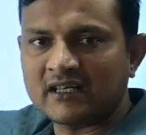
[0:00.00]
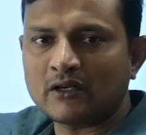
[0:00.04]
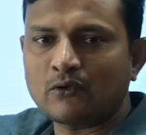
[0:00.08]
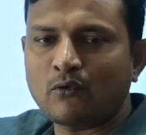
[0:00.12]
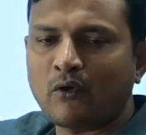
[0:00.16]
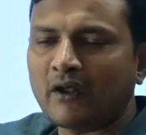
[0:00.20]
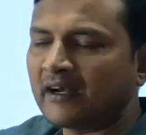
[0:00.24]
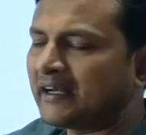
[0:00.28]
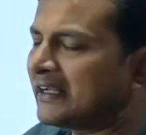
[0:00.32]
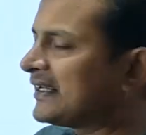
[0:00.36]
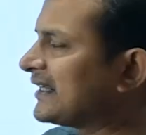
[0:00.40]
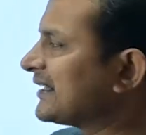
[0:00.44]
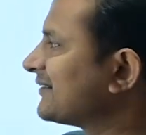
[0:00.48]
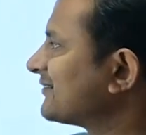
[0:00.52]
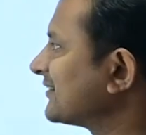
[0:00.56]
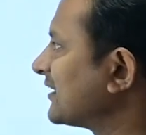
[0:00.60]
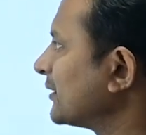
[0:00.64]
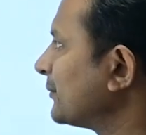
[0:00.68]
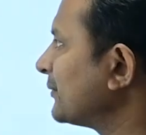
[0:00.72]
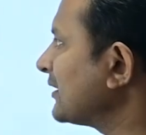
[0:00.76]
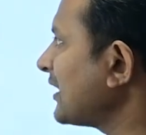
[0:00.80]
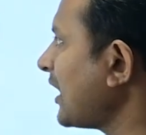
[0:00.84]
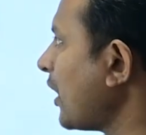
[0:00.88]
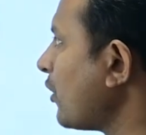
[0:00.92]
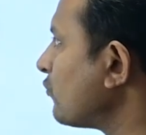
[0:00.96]
color warning is
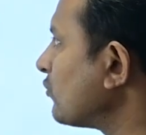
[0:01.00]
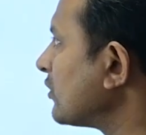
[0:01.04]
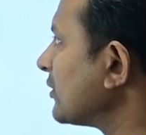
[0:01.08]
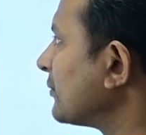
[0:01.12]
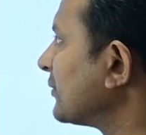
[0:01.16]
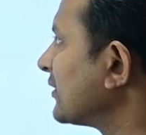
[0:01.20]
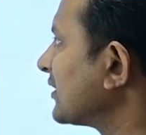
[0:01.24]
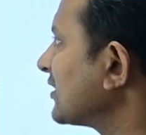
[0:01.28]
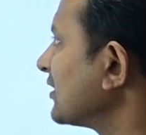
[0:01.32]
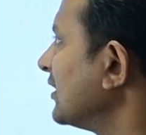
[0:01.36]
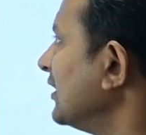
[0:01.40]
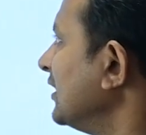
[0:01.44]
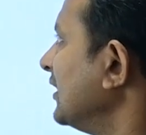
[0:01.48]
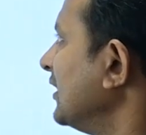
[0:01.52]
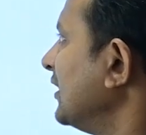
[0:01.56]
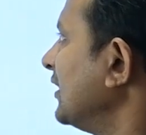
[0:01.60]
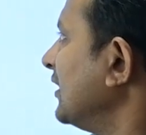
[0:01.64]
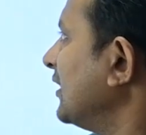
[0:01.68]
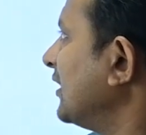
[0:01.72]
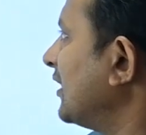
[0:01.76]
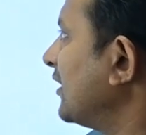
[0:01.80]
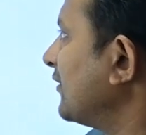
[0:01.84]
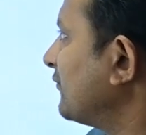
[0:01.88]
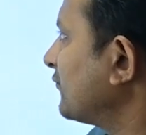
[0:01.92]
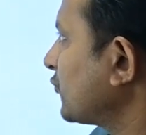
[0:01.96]
given. However,
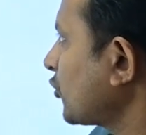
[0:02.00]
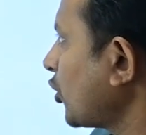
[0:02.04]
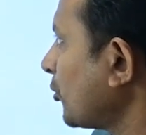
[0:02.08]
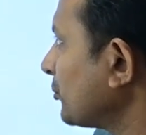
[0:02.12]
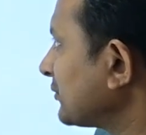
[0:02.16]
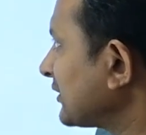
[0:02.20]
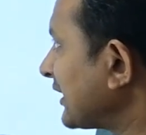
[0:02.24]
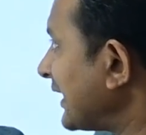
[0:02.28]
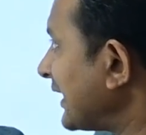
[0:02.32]
from